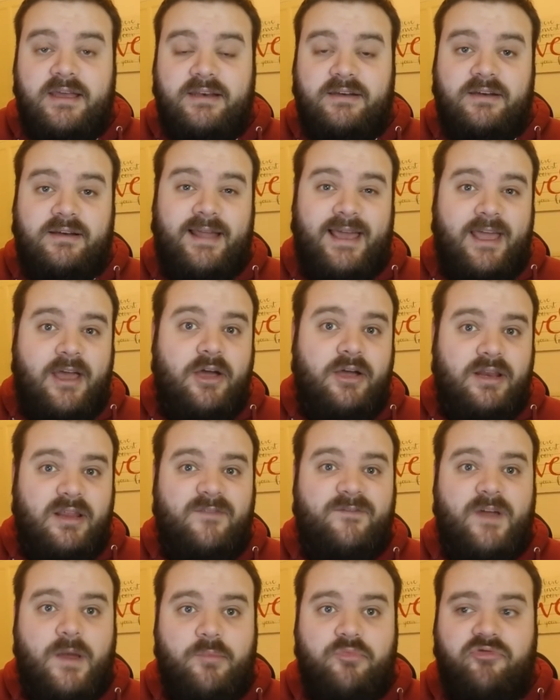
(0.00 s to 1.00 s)
and like
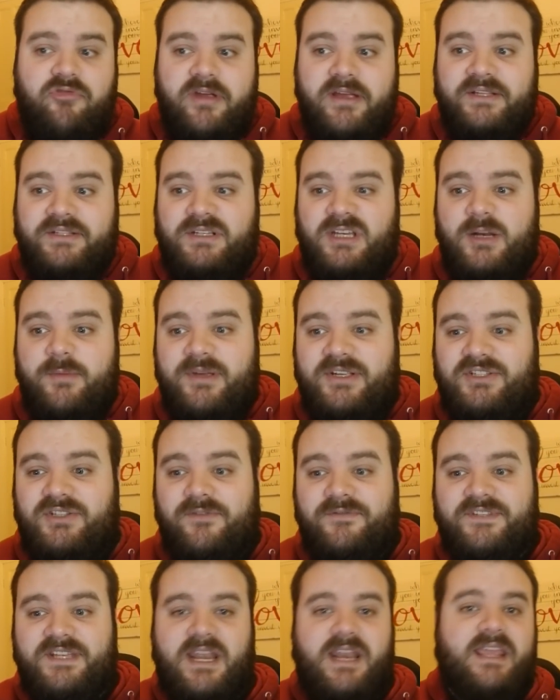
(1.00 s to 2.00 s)
early February is going to be
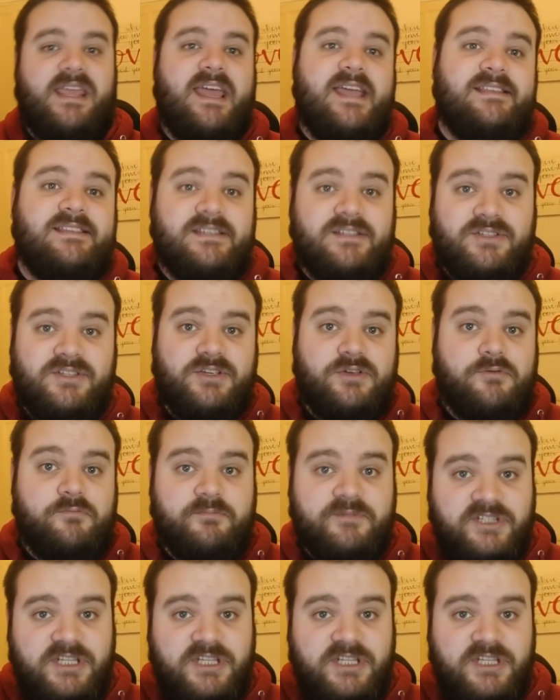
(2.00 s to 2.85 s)
stuff dedicated to